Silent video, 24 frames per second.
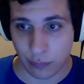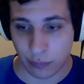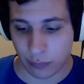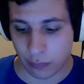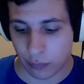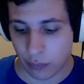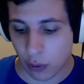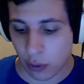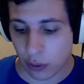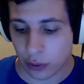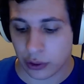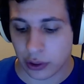
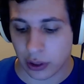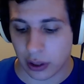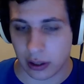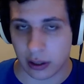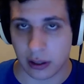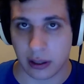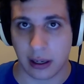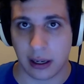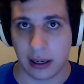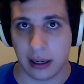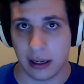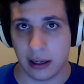roles
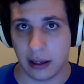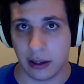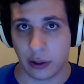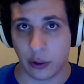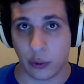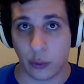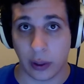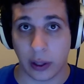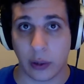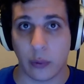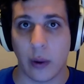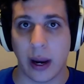are a
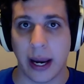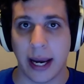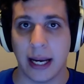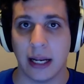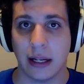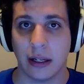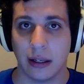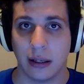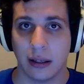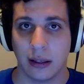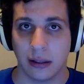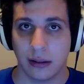quick
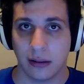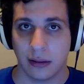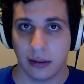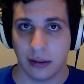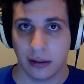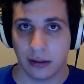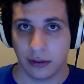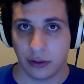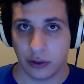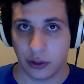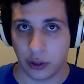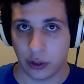way
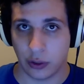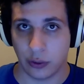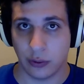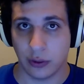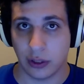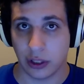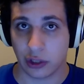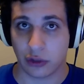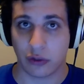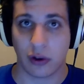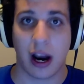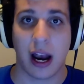to
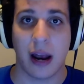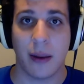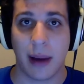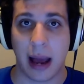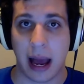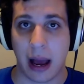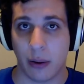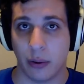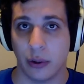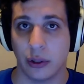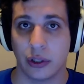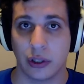describe
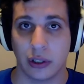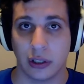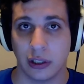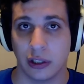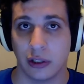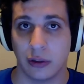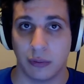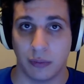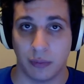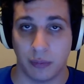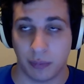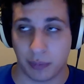how a
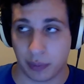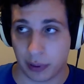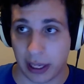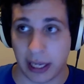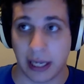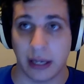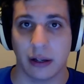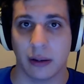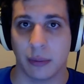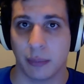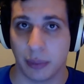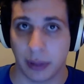certain
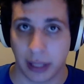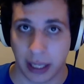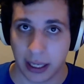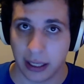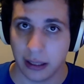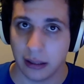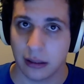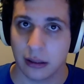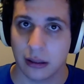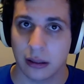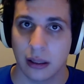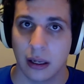player
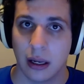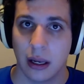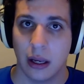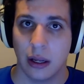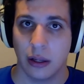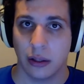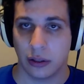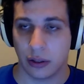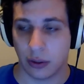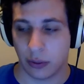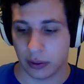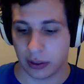plays.
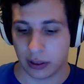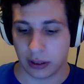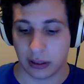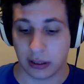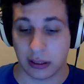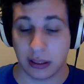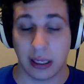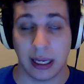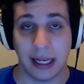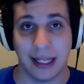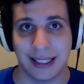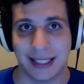So it's
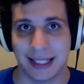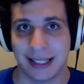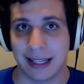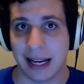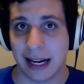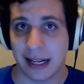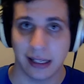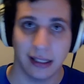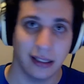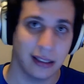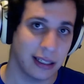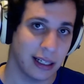a
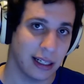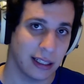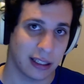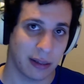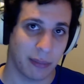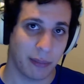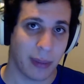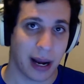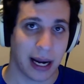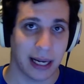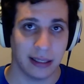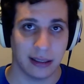tendency, it's a
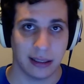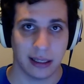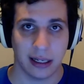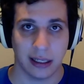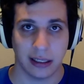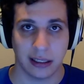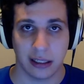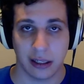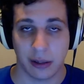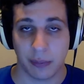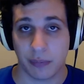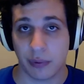mindset,
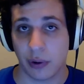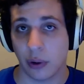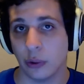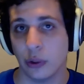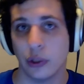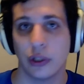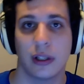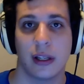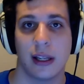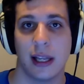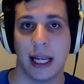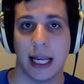it's an
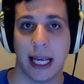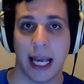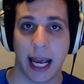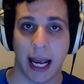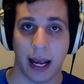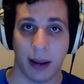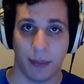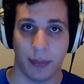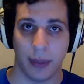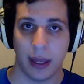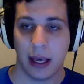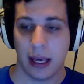approach to the
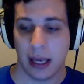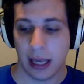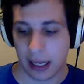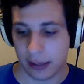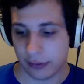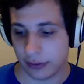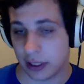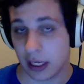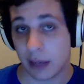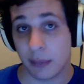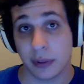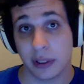game. If
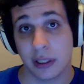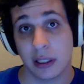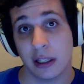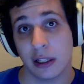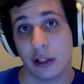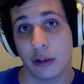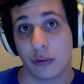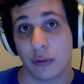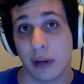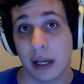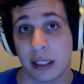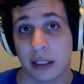someone's an
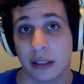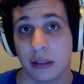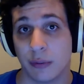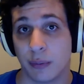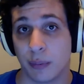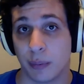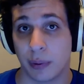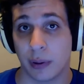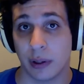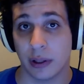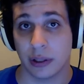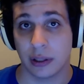aggressive
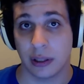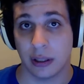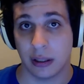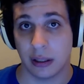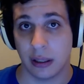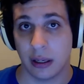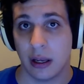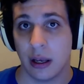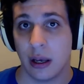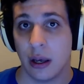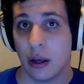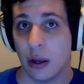
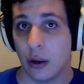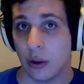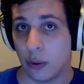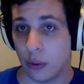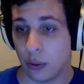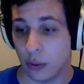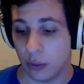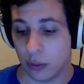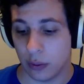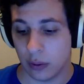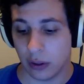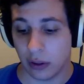person
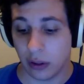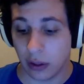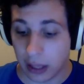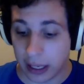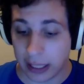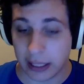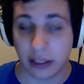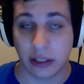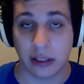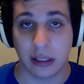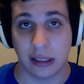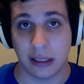who
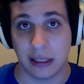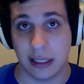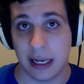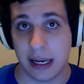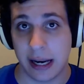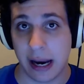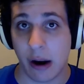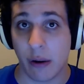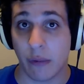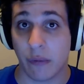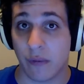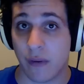likes to seek
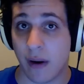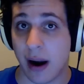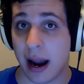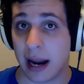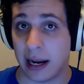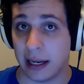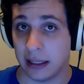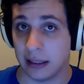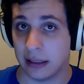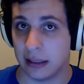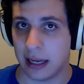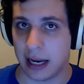out
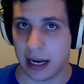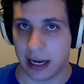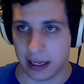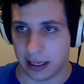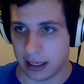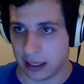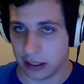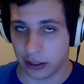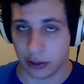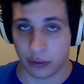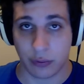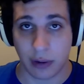frags and
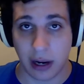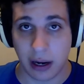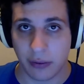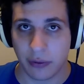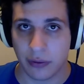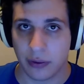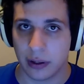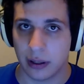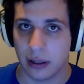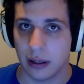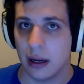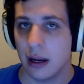he's a
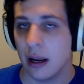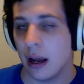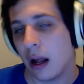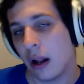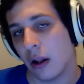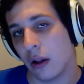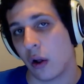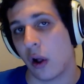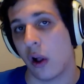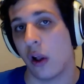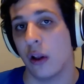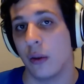rifler,
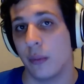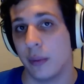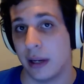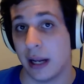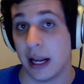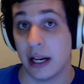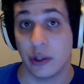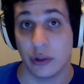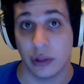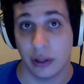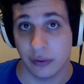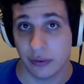I'll call him an
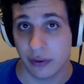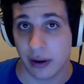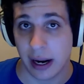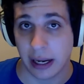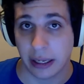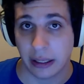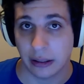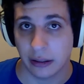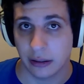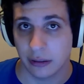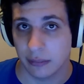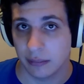entry
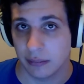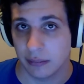fragger.